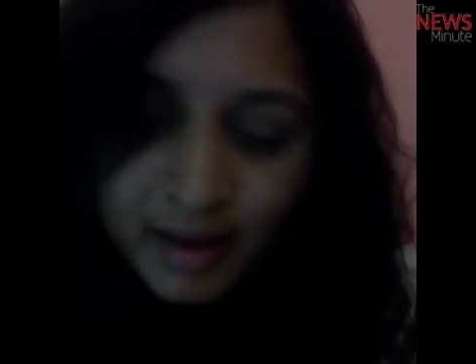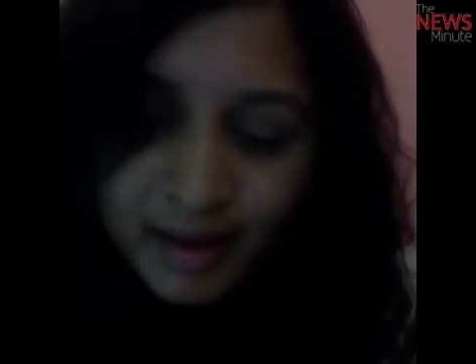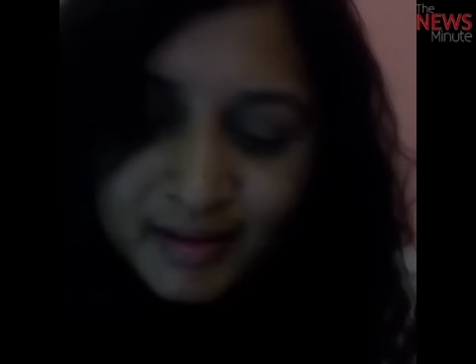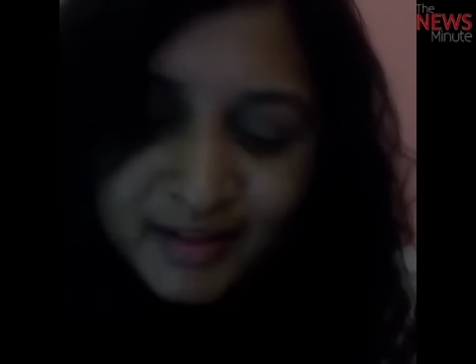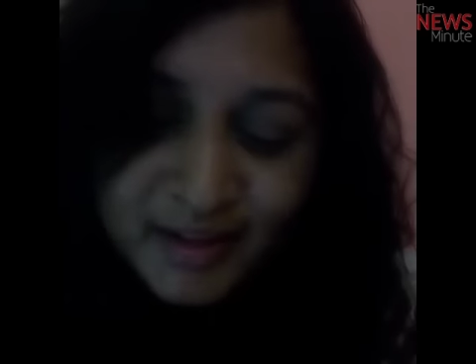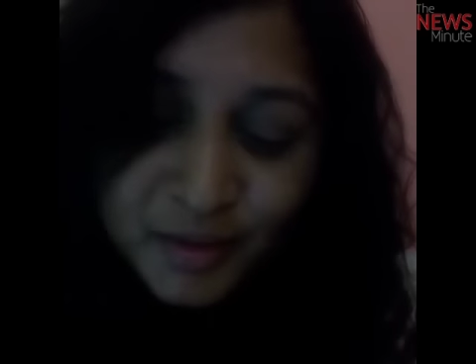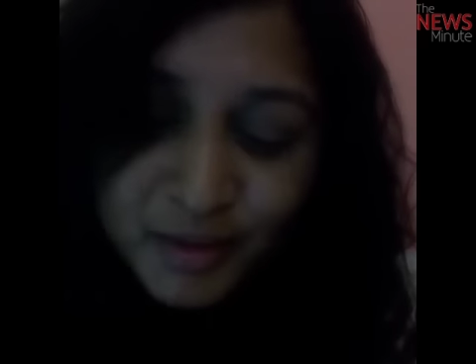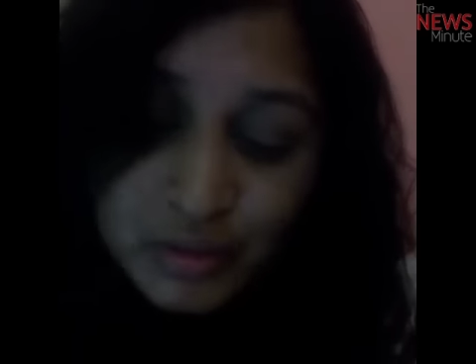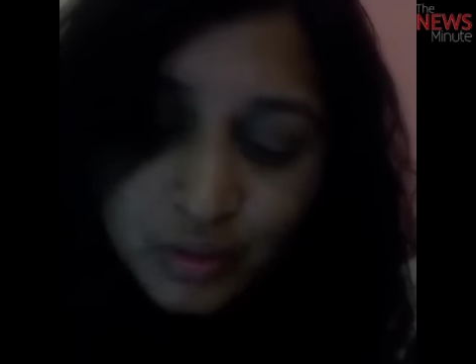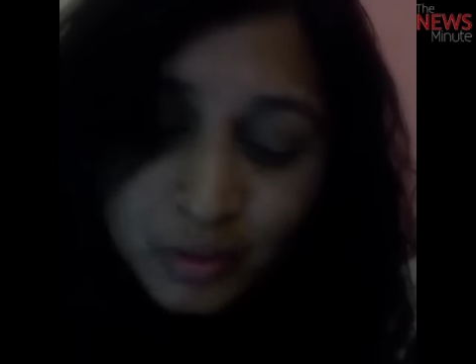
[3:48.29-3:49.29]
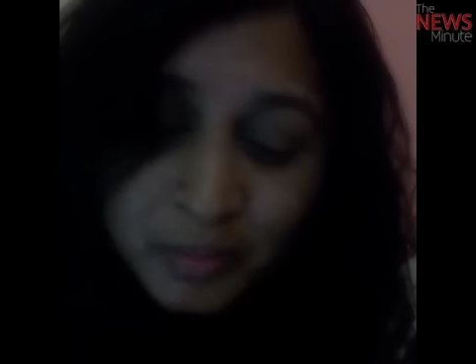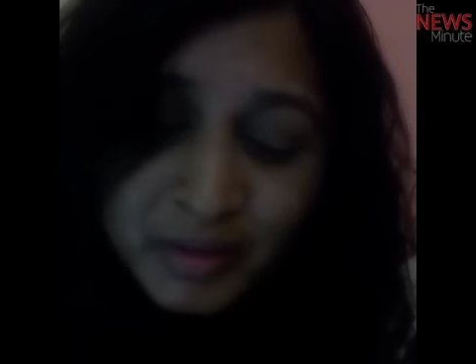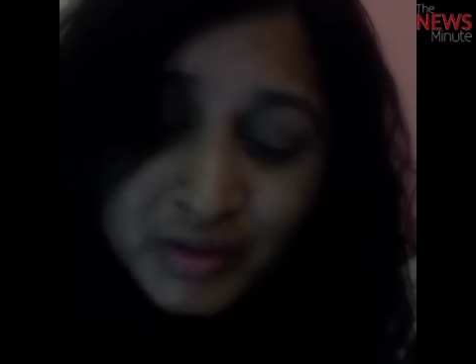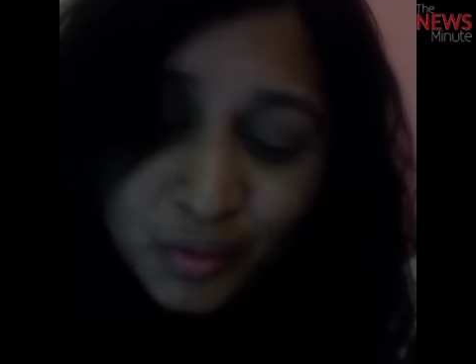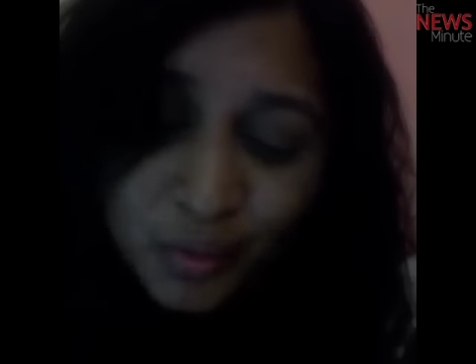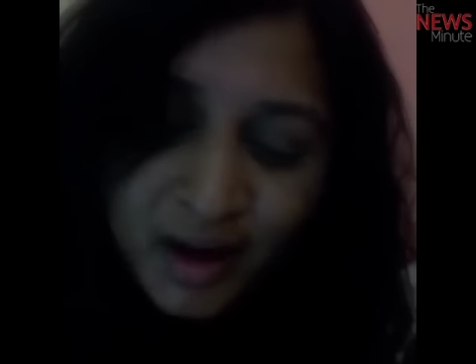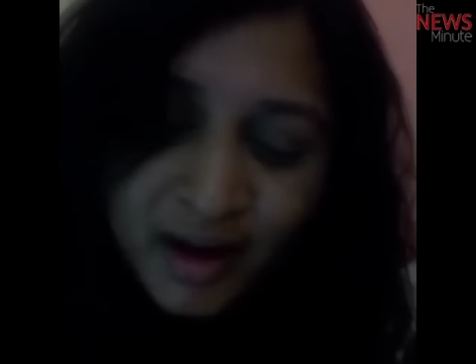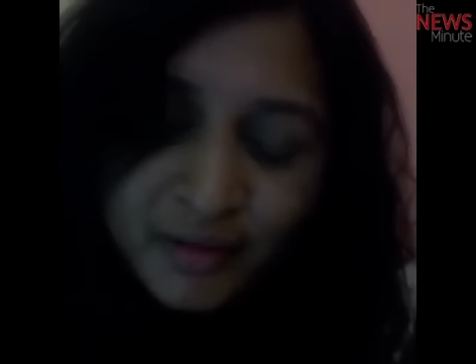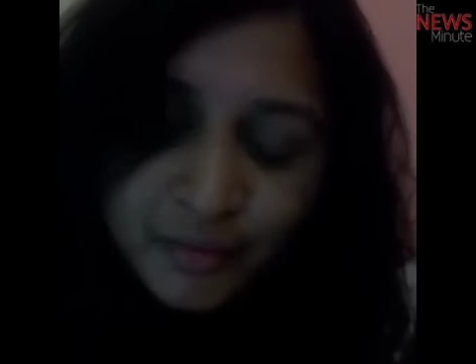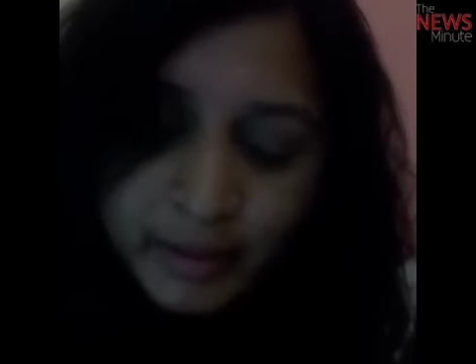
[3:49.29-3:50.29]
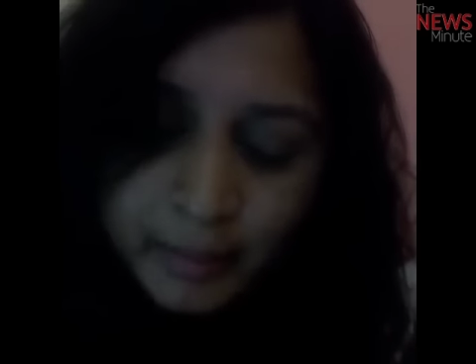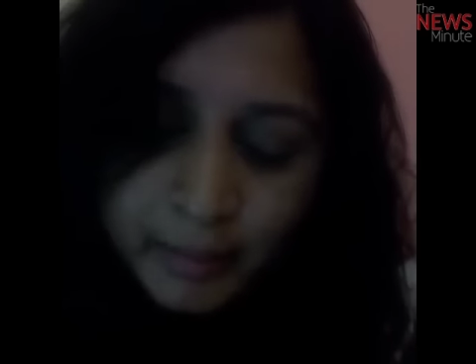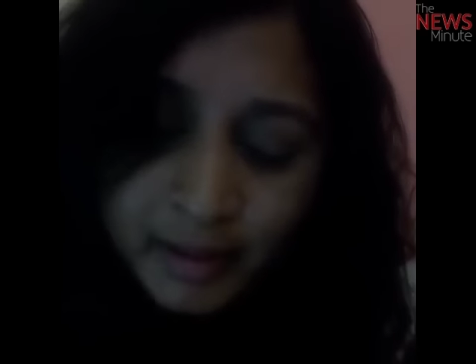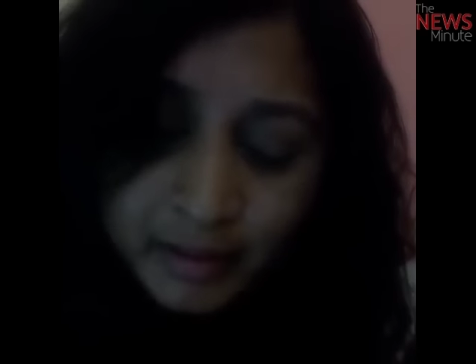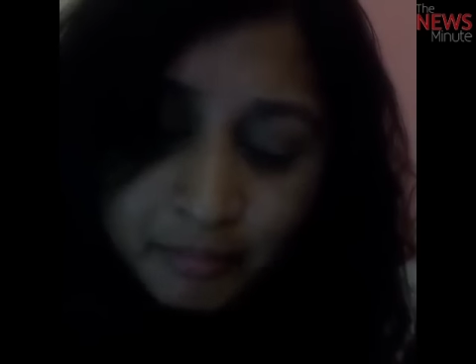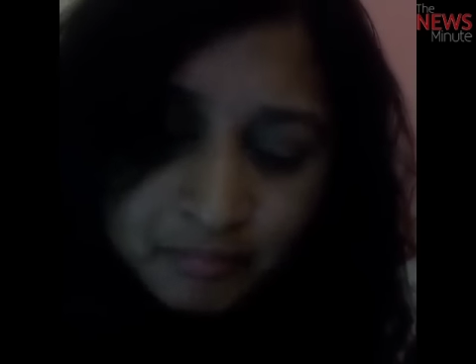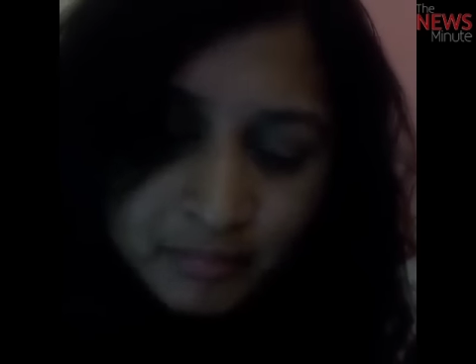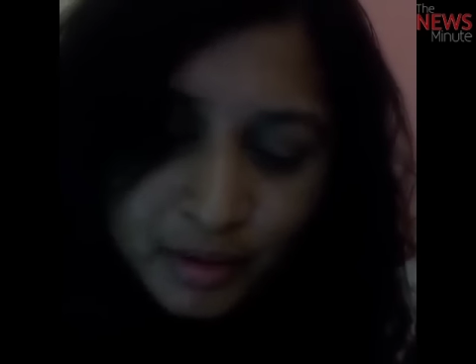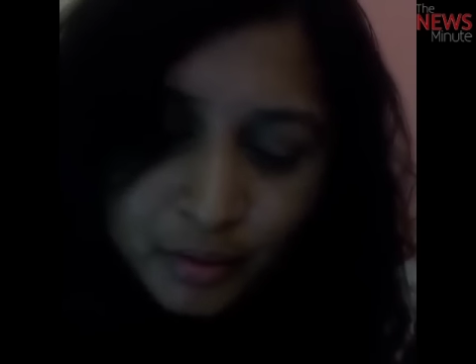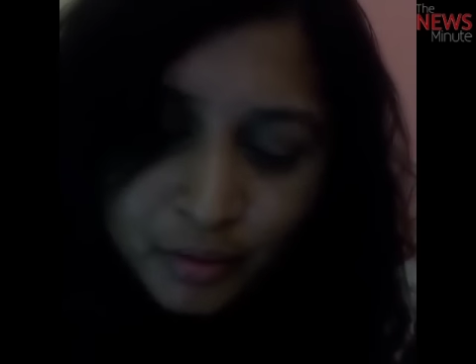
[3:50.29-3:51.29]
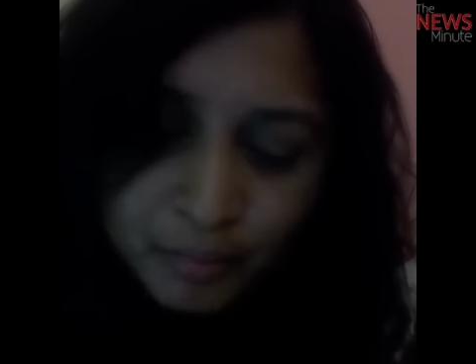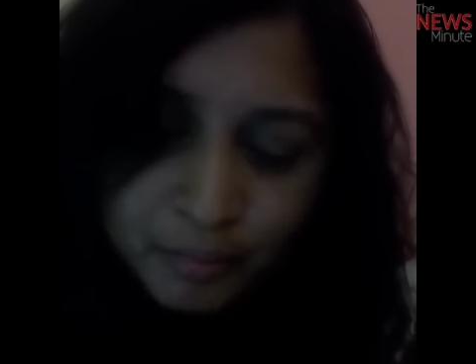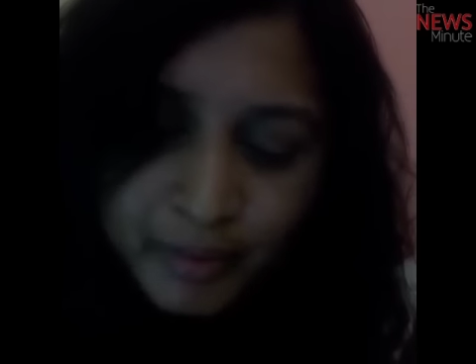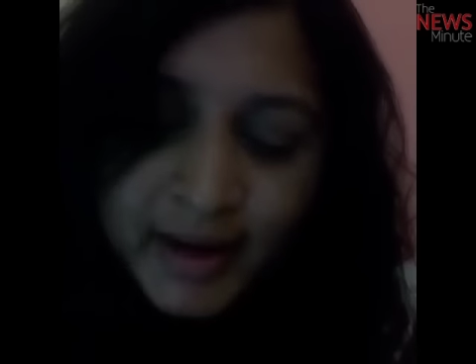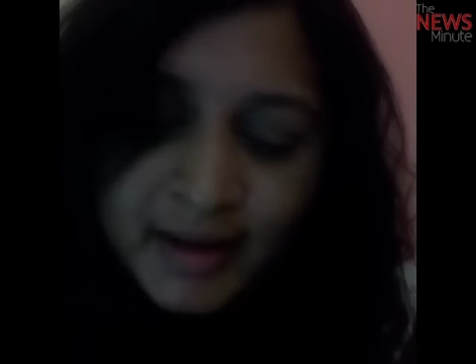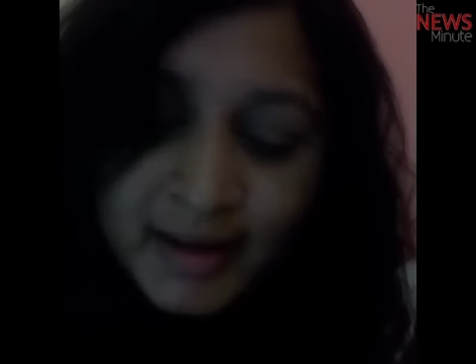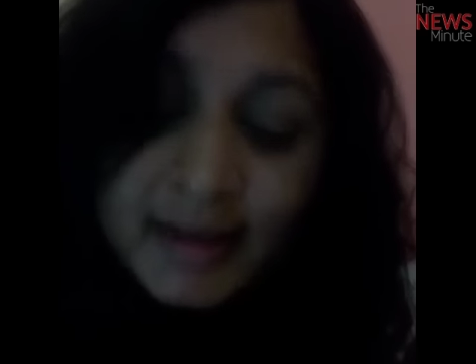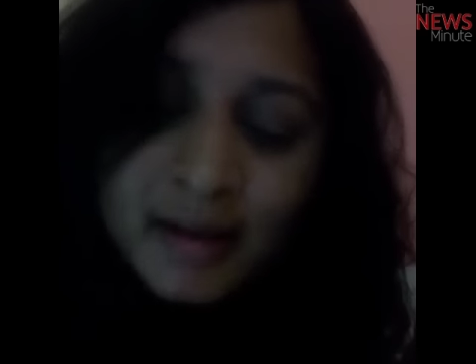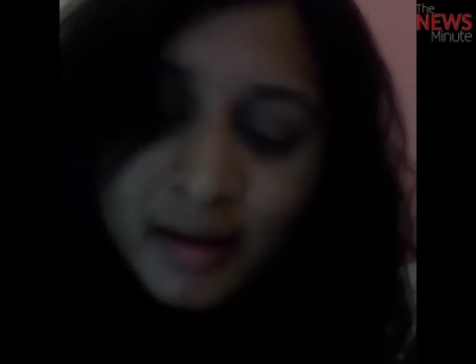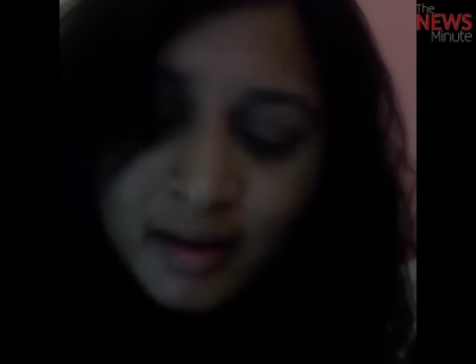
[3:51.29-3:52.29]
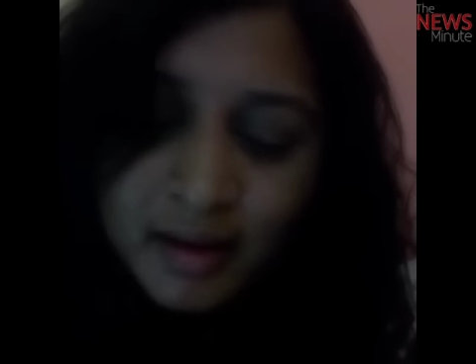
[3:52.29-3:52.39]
And you know, it's going to be so hard for them, and I, you know, pray that,